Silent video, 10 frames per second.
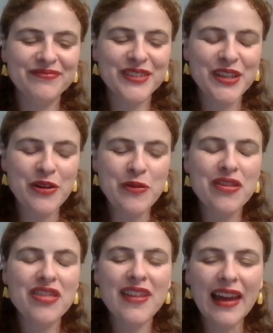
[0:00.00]
So
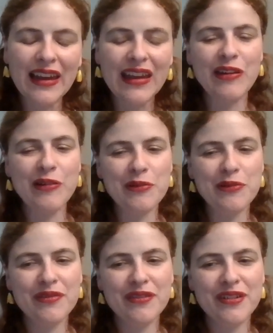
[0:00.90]
thank you
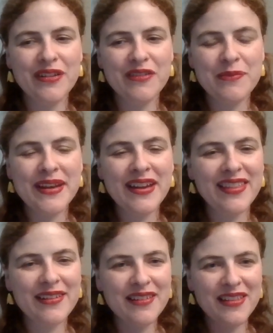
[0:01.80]
for being
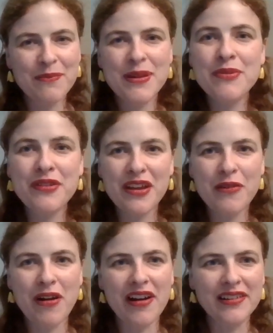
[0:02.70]
the people that
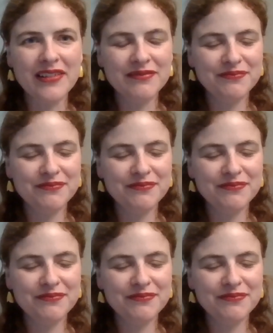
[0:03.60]
you are,